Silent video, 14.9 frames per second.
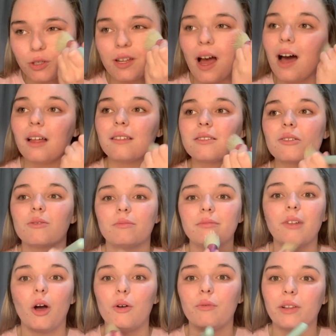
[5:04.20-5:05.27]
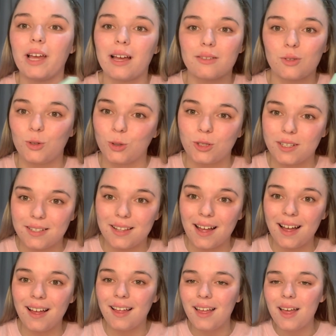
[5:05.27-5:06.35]
as hopefully as good as that.
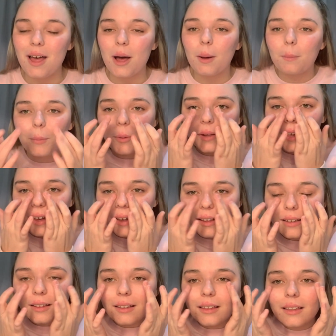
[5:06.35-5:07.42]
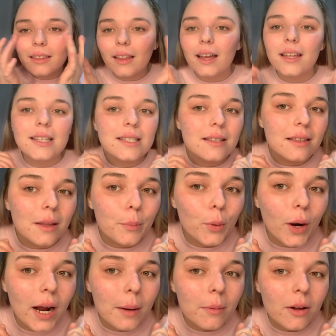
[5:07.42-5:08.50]
But that is the
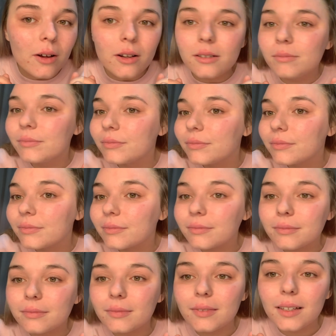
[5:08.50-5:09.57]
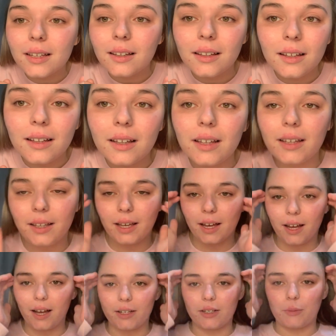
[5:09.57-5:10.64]
primer on. Yeah,
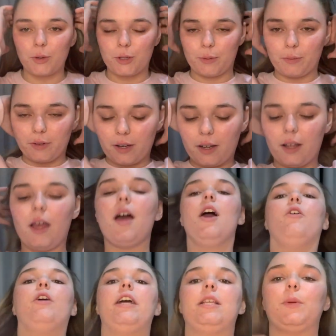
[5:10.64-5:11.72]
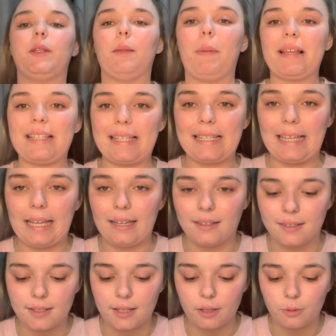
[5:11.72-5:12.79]
and I wasn't great with the best skin, so